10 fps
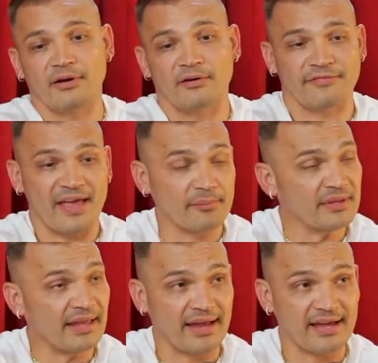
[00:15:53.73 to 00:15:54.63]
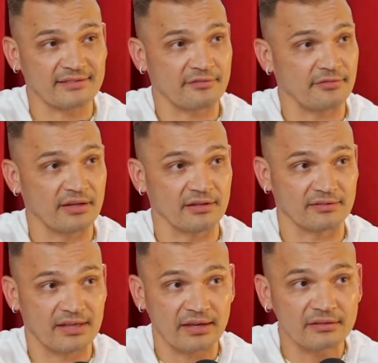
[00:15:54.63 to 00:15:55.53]
a family that has to feed his
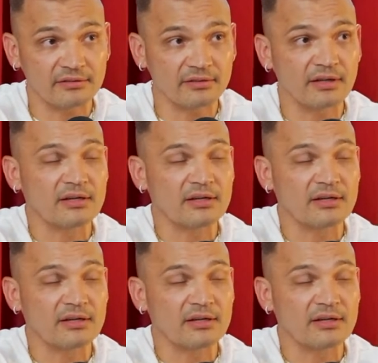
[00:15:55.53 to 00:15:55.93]
kids,